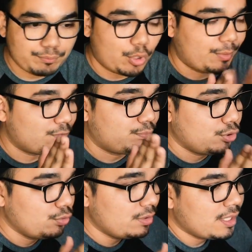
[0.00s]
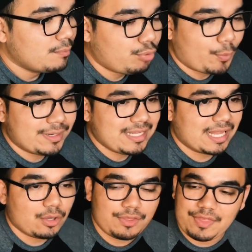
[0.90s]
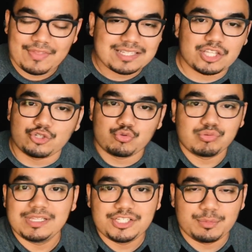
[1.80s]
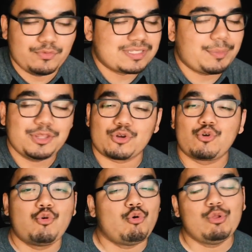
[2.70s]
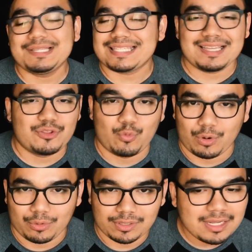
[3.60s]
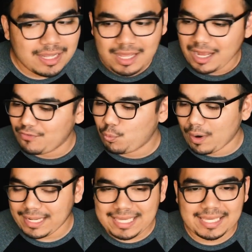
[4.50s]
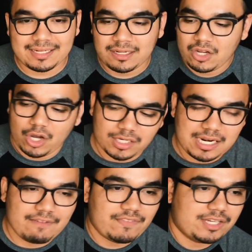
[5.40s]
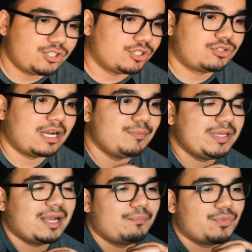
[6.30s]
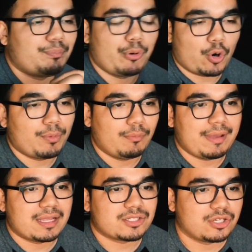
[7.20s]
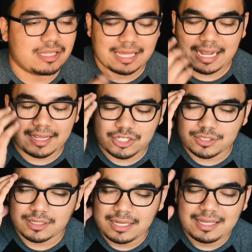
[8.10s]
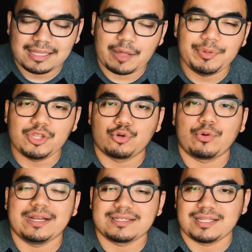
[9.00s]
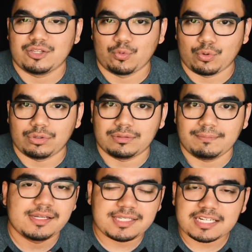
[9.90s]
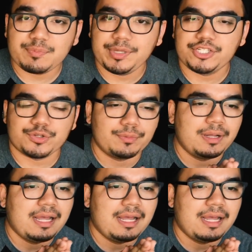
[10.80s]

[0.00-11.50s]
Pokemon Blue, Pokemon Yellow, and then that's the trilogy of movies. That'd be the coolest thing in the world, of one kid on an adventure trying to become the Pokemon master. And like, that'd be the greatest thing in the world. Detective Pikachu